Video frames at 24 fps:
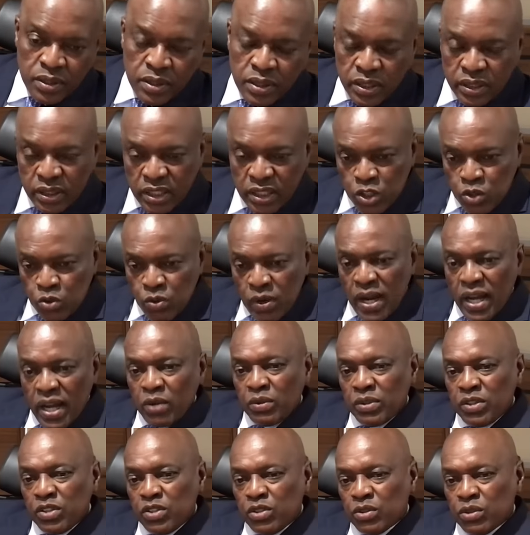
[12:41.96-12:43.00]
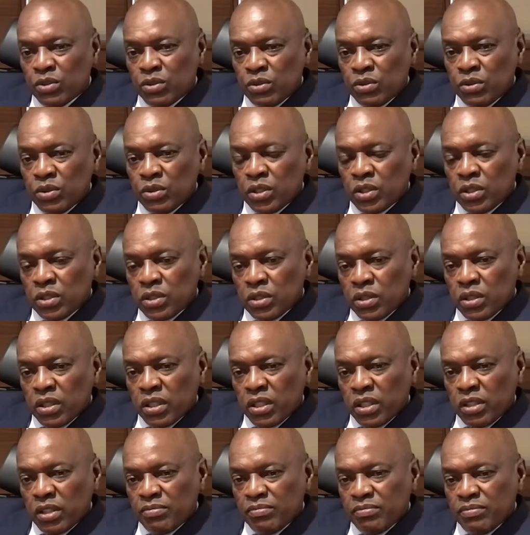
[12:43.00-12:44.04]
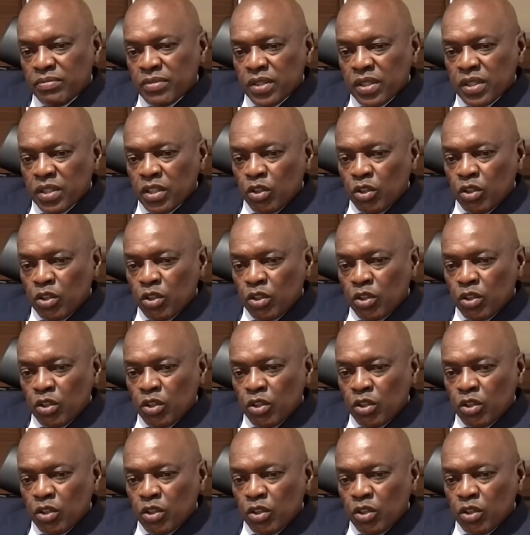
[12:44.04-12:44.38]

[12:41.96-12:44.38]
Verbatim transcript: And that's why when you um,